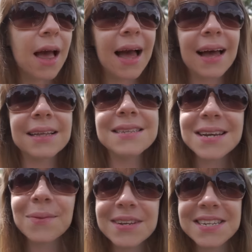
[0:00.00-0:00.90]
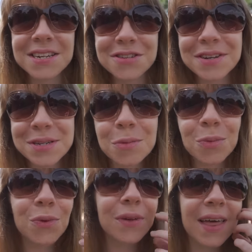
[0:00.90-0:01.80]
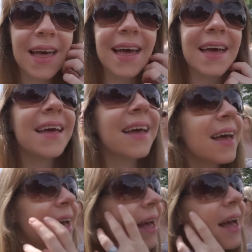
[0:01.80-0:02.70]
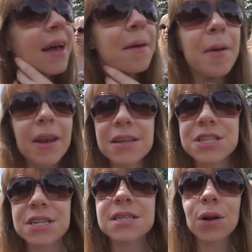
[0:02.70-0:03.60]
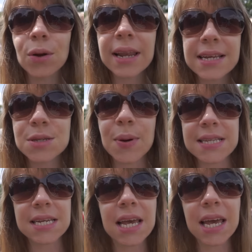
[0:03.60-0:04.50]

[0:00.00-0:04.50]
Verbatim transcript: And we did a treetop walk there, but it's just a lot less sweaty